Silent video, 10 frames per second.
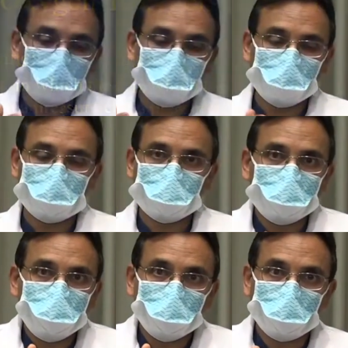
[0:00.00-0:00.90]
increased
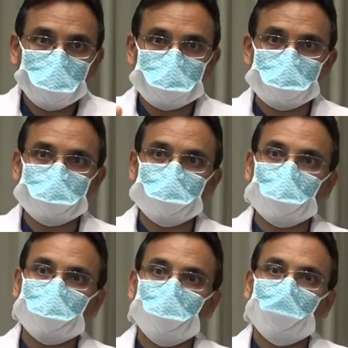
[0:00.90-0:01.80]
pressure pushes
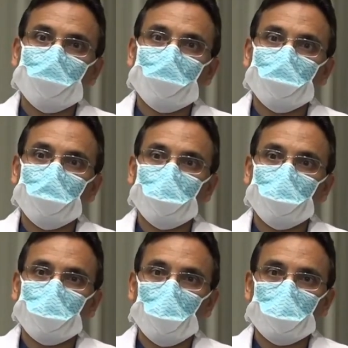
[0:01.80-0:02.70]
that
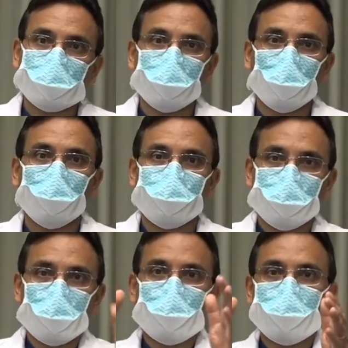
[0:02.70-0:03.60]
uh, oxygen out. If you
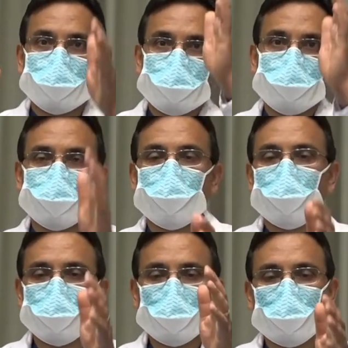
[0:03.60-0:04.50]
remember I told you
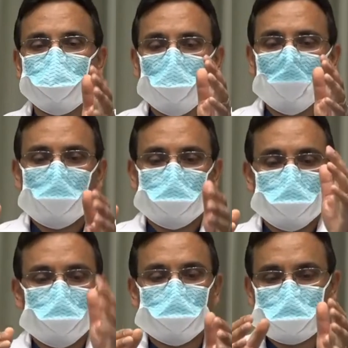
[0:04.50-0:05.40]
before you have the
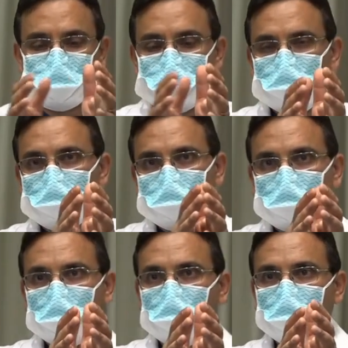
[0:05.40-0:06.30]
blood vessel
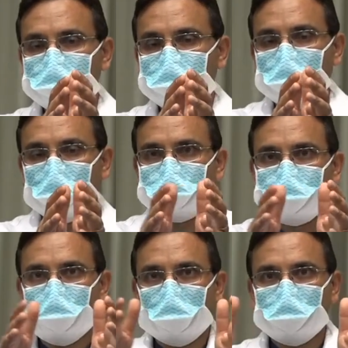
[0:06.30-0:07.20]
here and as the leg
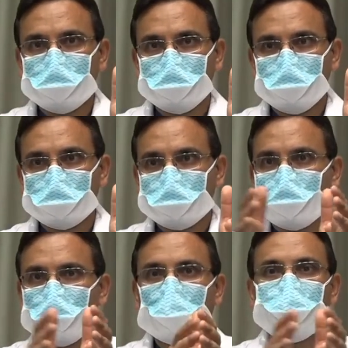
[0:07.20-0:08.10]
swells the distance
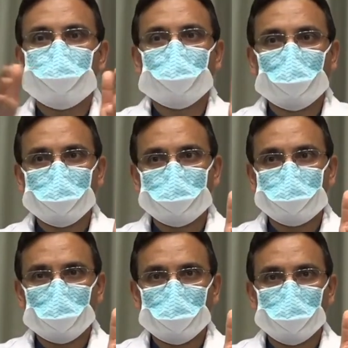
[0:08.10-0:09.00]
it has to travel is
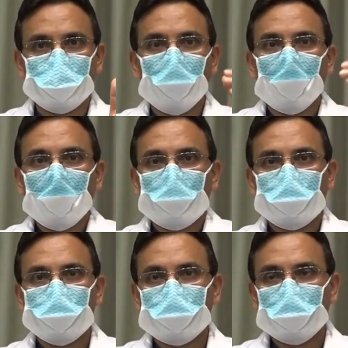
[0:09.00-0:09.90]
greater
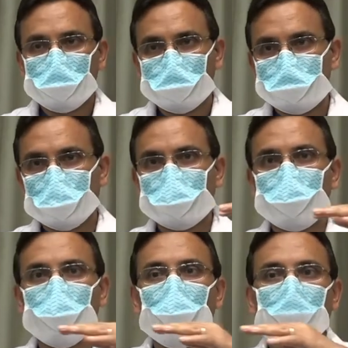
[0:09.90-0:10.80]
but with the increased
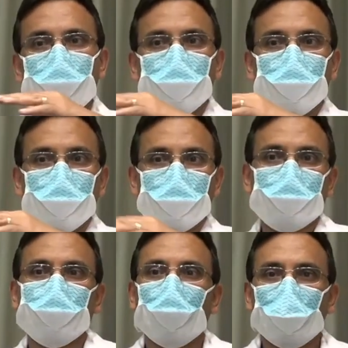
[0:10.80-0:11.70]
pressure the
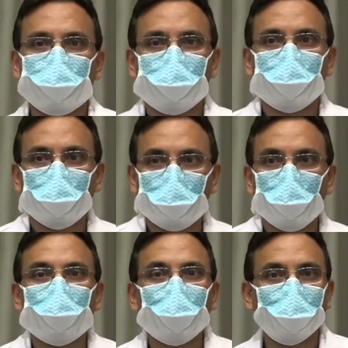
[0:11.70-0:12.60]
oxygen can
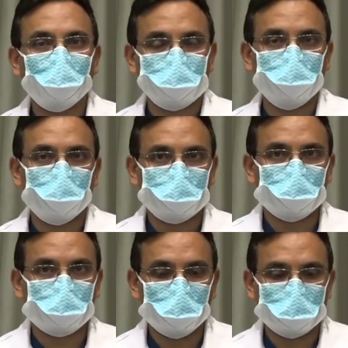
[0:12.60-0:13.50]
go that extra
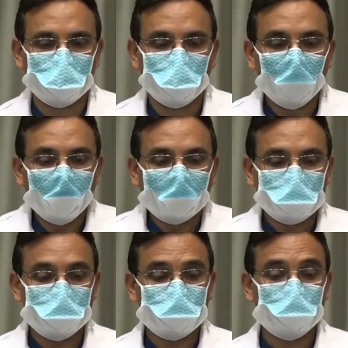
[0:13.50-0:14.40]
distance also.
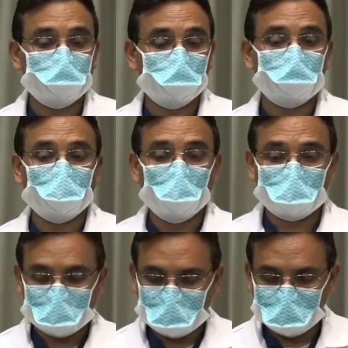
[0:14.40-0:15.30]
So it's been shown to
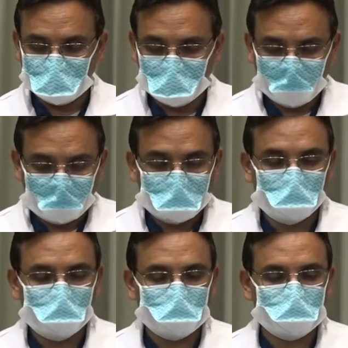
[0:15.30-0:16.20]
help heal
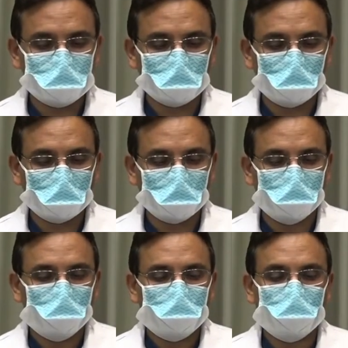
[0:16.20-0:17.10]
those
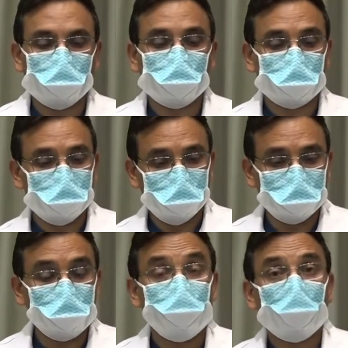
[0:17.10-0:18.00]
um, difficult
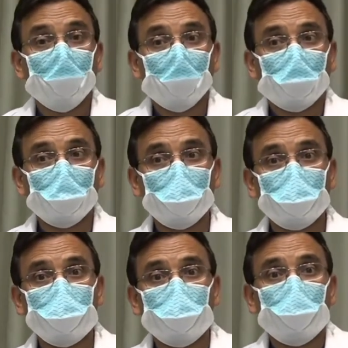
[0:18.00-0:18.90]
wounds.
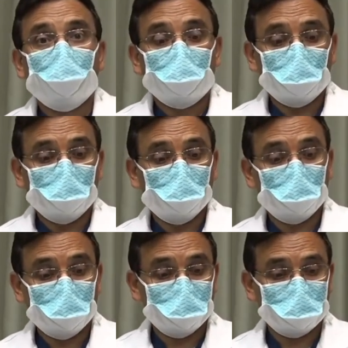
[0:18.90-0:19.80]
And what
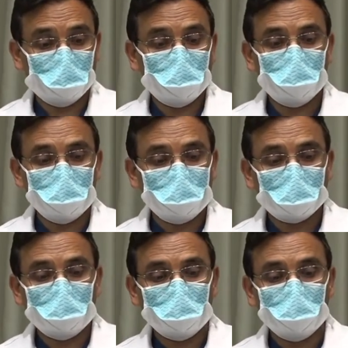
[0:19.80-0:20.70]
we've shown is
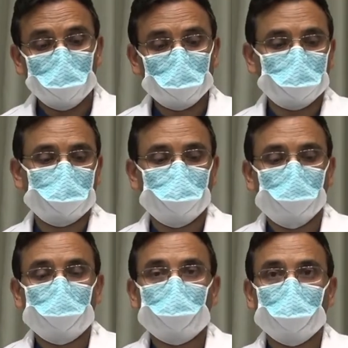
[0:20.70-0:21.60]
that with
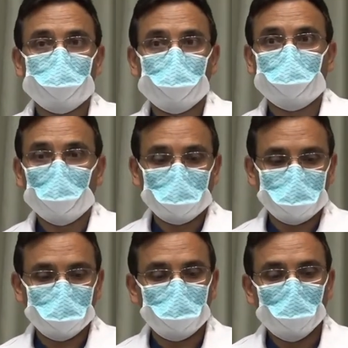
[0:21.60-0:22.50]
the hyperbaric
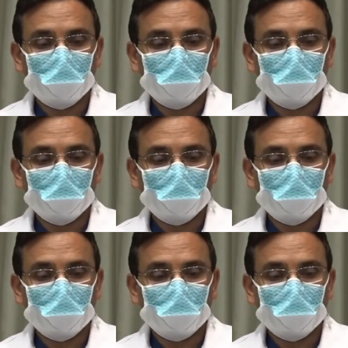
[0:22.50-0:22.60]
oxygen